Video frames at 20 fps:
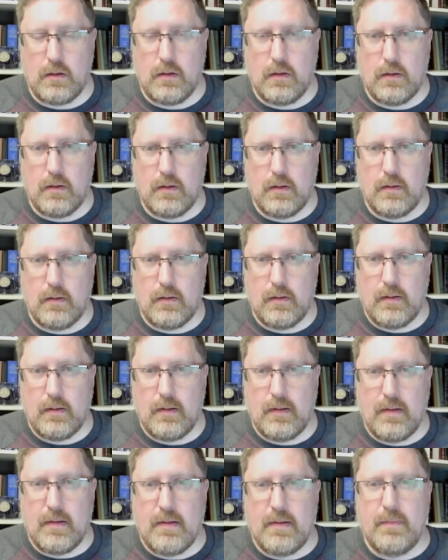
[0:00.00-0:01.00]

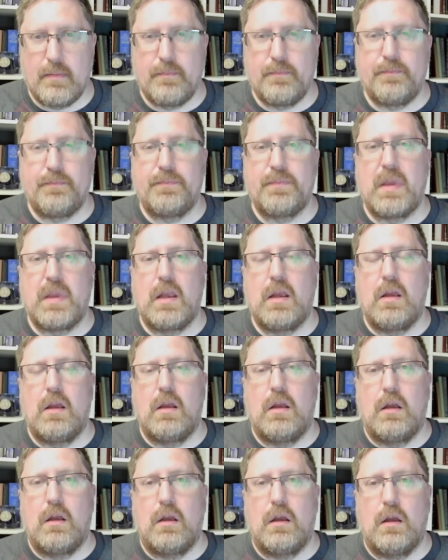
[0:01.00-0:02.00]

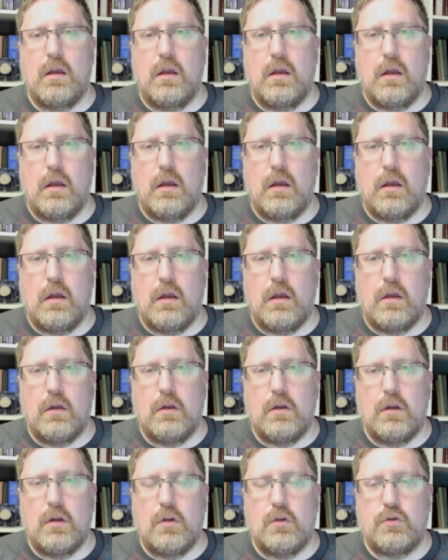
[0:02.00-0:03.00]

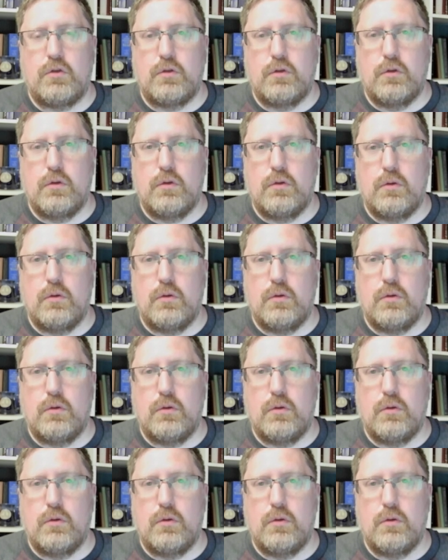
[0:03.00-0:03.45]
(no one is talking)